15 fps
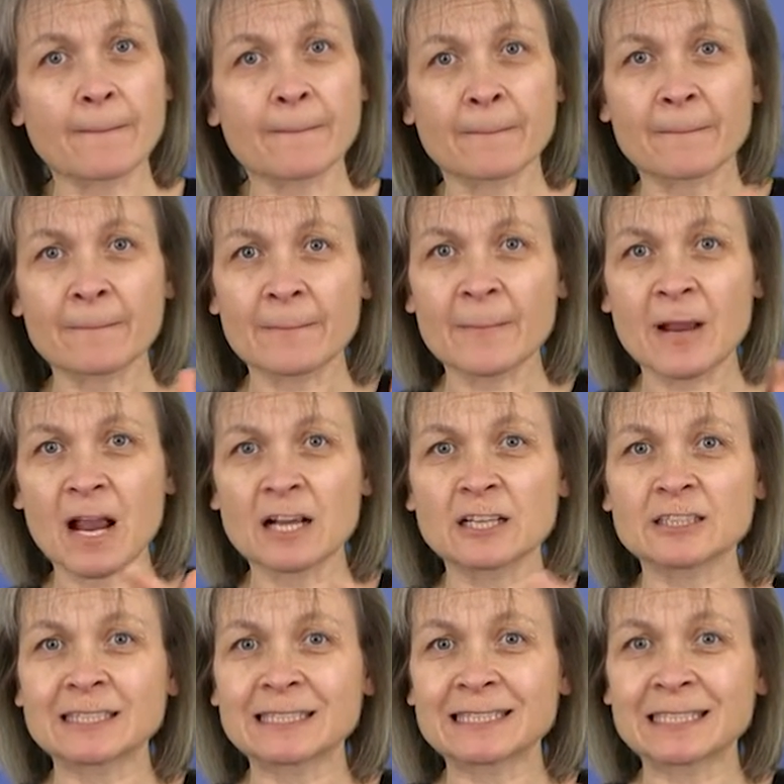and the
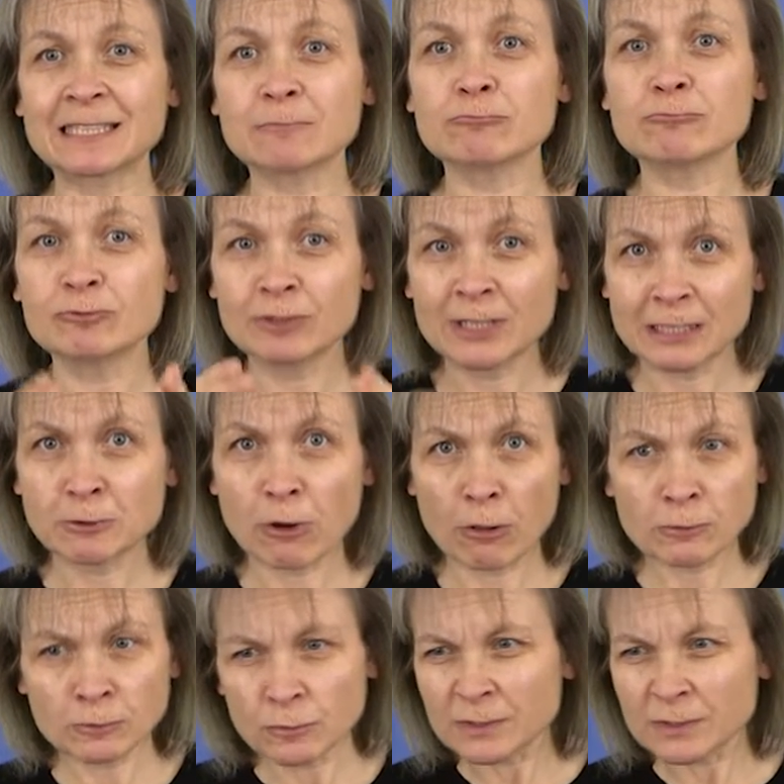roads in this area.